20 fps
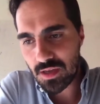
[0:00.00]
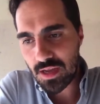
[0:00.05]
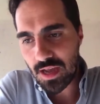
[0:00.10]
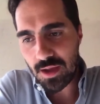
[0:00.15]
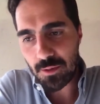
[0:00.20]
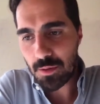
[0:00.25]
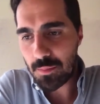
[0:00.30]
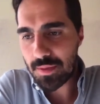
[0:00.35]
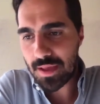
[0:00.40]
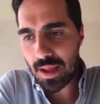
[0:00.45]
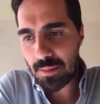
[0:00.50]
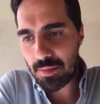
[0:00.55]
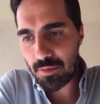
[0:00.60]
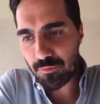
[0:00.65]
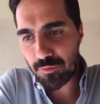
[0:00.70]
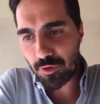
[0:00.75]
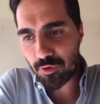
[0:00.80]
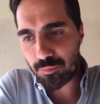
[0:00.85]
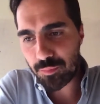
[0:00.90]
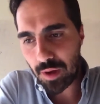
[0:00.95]
And we became the
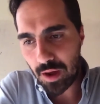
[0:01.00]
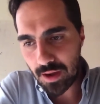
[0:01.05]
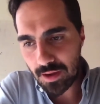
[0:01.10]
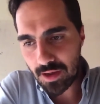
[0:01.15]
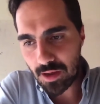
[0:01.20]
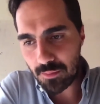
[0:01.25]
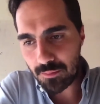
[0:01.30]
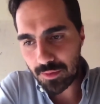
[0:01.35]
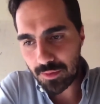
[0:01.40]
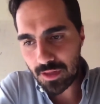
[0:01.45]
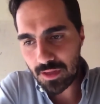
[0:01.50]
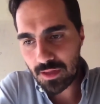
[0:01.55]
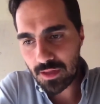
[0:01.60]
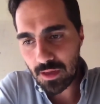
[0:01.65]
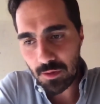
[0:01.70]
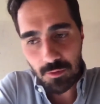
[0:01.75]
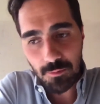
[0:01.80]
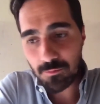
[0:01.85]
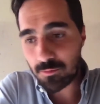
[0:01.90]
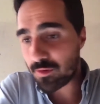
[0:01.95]
first bot company.
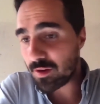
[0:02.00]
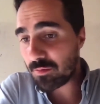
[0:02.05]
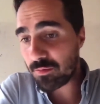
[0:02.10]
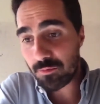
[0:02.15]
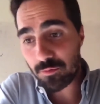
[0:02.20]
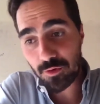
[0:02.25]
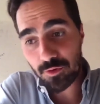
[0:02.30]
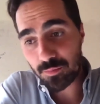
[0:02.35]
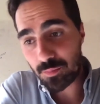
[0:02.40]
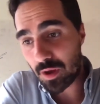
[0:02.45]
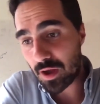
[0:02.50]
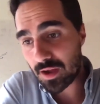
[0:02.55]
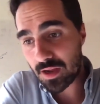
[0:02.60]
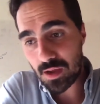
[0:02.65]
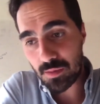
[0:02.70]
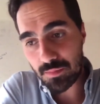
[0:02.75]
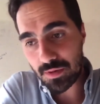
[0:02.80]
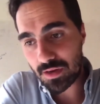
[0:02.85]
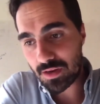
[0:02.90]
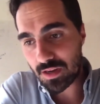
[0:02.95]
We became the first bot
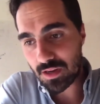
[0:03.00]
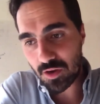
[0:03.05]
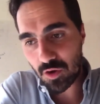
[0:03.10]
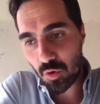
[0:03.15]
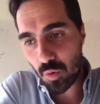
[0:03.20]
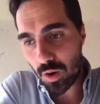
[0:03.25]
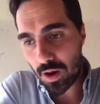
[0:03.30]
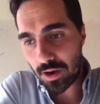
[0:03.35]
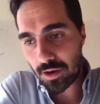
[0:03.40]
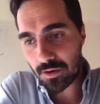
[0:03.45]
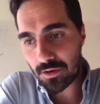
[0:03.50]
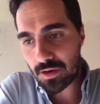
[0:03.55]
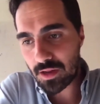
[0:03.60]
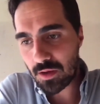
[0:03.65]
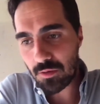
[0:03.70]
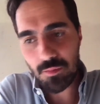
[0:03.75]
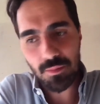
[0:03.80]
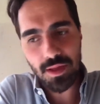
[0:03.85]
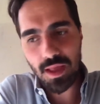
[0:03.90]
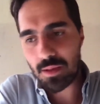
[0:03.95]
company to get acquired, and
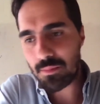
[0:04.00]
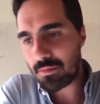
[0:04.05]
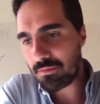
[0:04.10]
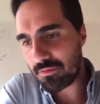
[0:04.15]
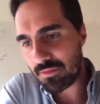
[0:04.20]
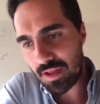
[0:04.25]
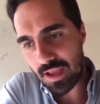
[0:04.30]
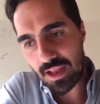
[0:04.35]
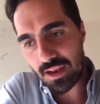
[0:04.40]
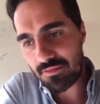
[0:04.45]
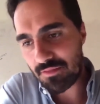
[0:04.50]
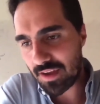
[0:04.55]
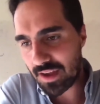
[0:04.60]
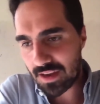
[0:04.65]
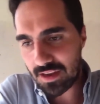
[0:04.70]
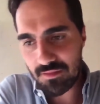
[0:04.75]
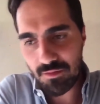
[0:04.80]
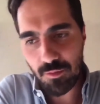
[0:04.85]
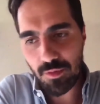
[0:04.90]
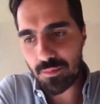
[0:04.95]
we became
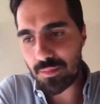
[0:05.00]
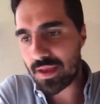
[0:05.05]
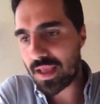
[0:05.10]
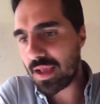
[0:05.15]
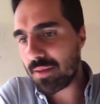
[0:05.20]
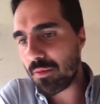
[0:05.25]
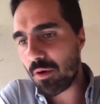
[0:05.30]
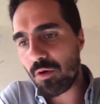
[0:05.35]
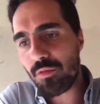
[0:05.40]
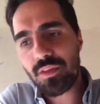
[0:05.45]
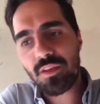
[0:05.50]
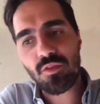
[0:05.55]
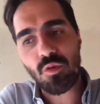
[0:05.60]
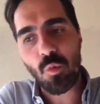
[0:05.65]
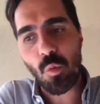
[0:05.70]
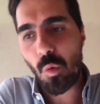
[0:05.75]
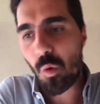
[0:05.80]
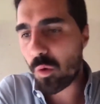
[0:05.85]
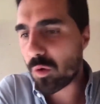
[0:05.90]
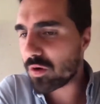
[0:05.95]
innovative, and we became all these
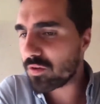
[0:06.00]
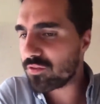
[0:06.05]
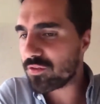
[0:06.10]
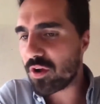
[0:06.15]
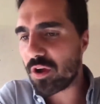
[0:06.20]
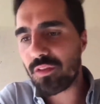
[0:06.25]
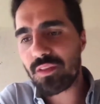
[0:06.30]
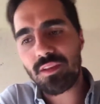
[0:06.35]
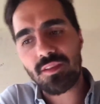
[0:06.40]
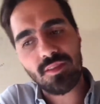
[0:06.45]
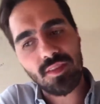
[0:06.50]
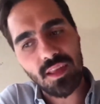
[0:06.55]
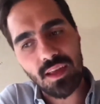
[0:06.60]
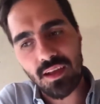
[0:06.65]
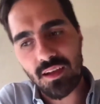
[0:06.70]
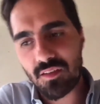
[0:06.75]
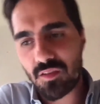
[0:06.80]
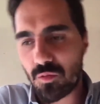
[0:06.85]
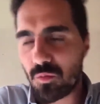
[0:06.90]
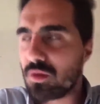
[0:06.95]
awards and all these
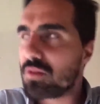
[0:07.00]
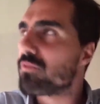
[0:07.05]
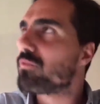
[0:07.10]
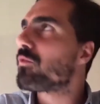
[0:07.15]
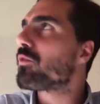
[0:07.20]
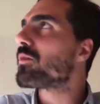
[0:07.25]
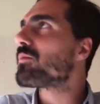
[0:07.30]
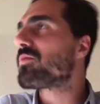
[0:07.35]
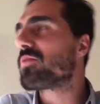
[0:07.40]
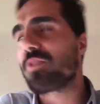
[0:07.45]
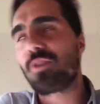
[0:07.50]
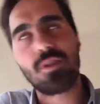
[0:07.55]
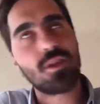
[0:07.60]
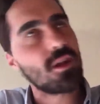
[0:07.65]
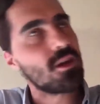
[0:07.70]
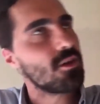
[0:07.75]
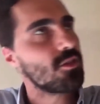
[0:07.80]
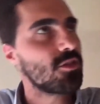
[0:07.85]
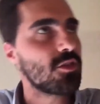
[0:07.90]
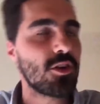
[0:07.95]
things, and won Forbes 30
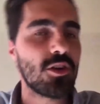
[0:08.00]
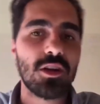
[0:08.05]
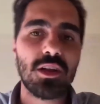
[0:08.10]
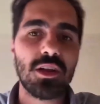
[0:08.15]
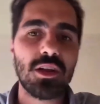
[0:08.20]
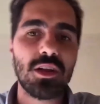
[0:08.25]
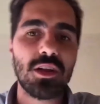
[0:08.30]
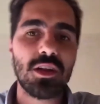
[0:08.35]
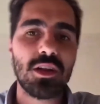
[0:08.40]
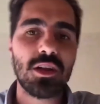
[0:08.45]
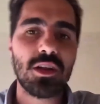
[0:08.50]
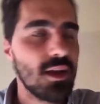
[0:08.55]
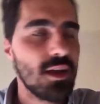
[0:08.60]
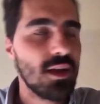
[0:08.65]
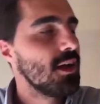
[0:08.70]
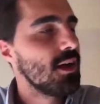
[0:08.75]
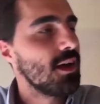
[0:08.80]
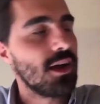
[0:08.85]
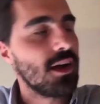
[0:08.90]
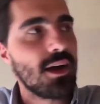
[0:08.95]
under 30,
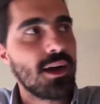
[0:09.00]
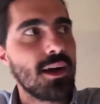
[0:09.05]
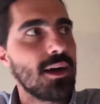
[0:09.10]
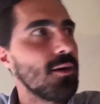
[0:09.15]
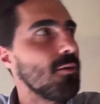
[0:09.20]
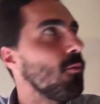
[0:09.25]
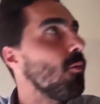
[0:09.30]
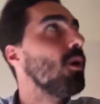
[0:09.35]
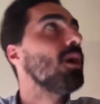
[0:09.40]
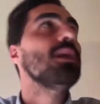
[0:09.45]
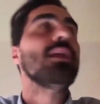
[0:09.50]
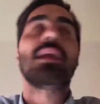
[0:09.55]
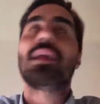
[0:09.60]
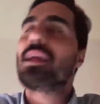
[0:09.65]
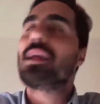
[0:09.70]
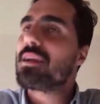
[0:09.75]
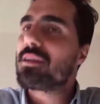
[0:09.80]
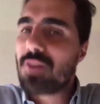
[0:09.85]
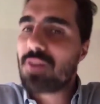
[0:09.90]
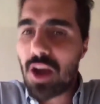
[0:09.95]
and won
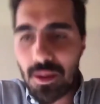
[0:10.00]
Inc.